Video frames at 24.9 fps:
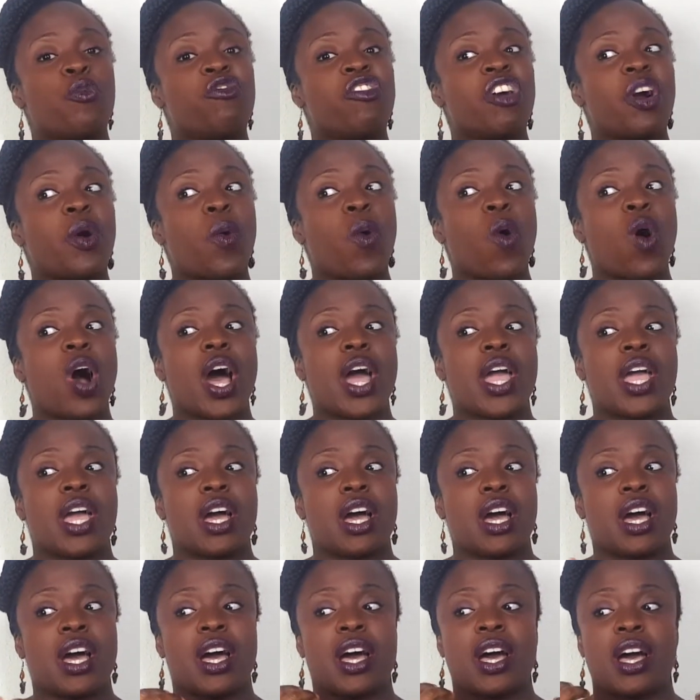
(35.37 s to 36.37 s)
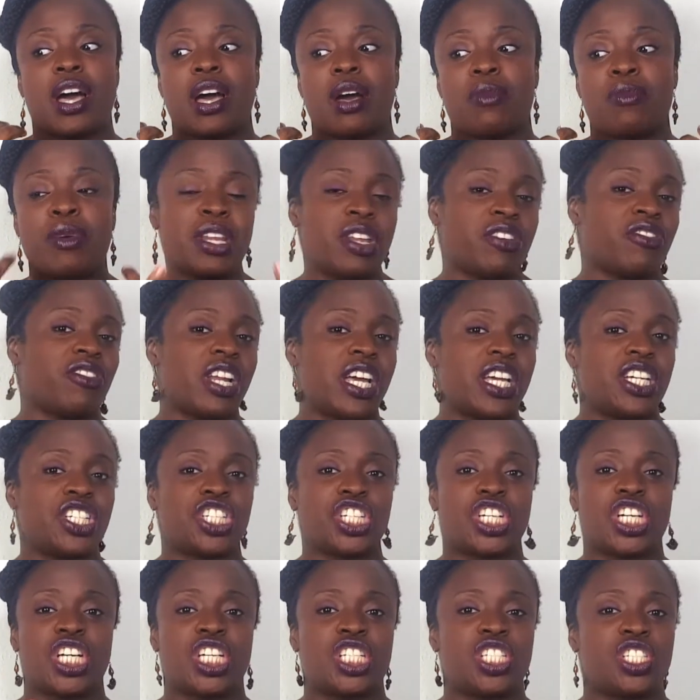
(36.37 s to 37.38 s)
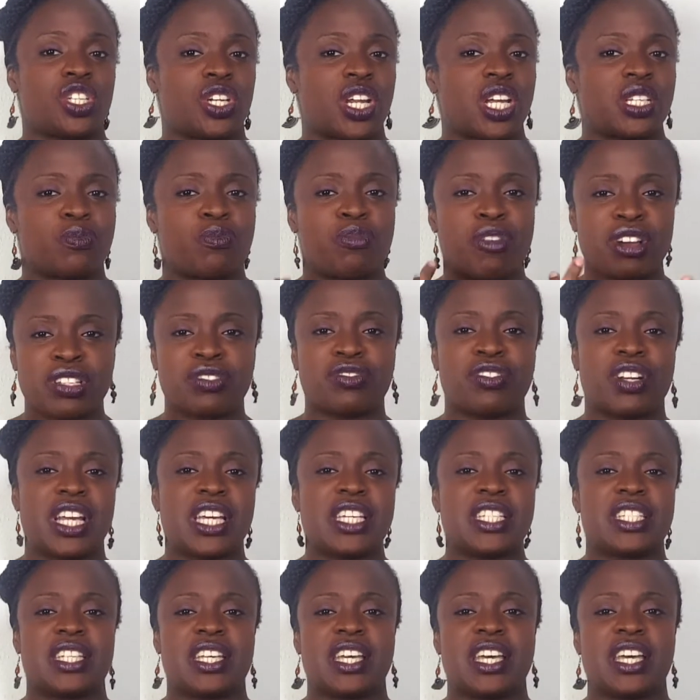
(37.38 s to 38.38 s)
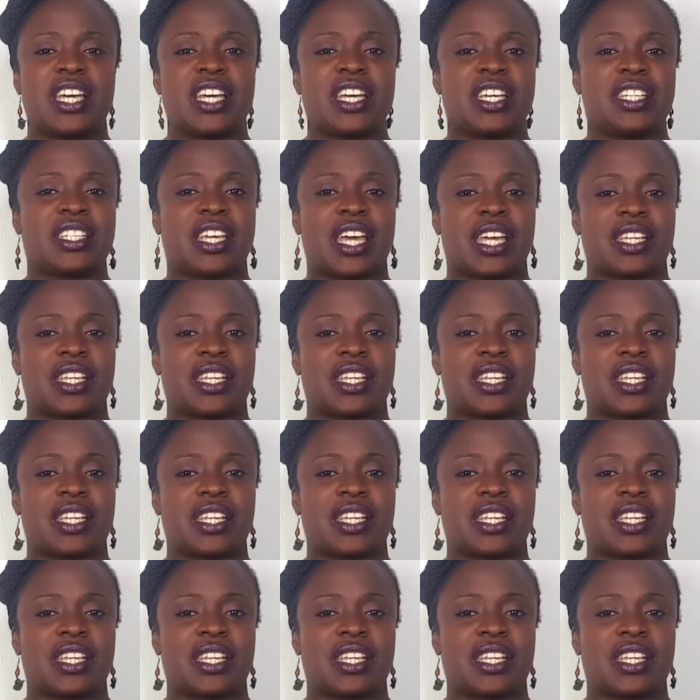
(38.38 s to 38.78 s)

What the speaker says: require media relations, so that's press releases,